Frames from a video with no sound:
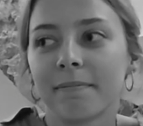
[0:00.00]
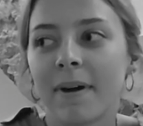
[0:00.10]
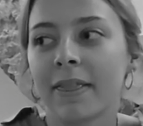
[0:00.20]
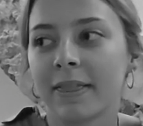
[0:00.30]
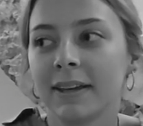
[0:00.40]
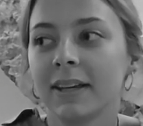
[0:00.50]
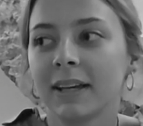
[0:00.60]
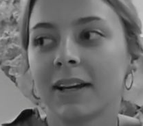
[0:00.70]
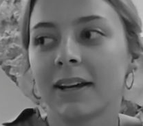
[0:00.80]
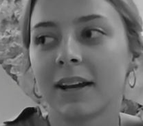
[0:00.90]
I
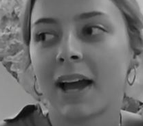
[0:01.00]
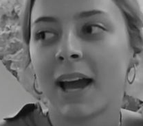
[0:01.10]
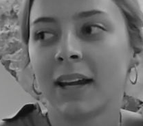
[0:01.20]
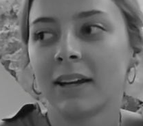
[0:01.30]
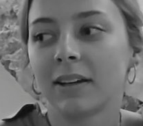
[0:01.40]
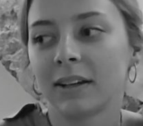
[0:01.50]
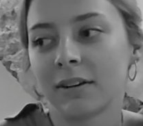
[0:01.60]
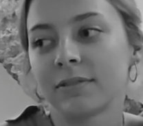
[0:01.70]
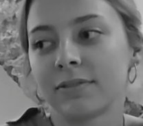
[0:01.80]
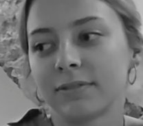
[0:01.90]
think I
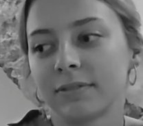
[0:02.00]
kind of